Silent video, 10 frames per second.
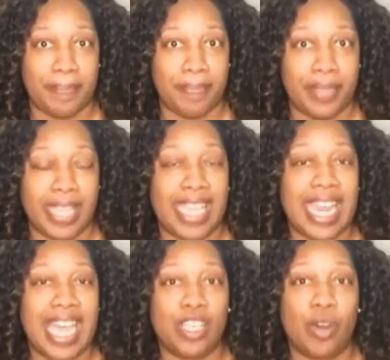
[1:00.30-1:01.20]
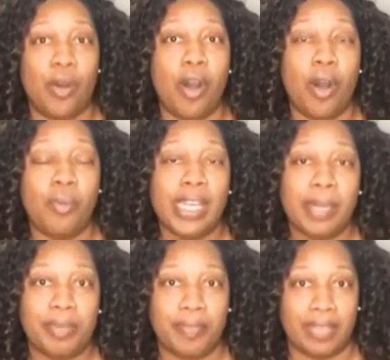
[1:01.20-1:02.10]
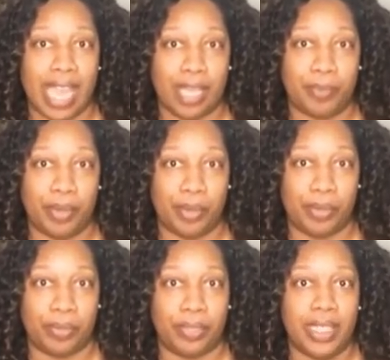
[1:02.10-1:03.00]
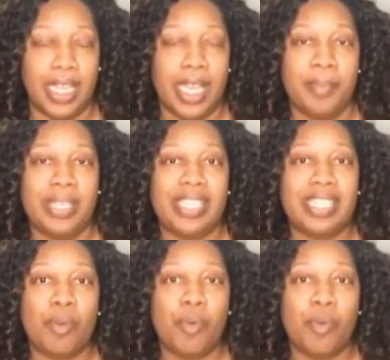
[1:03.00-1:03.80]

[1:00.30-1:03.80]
It had to go all the way up the flagpole because I wanted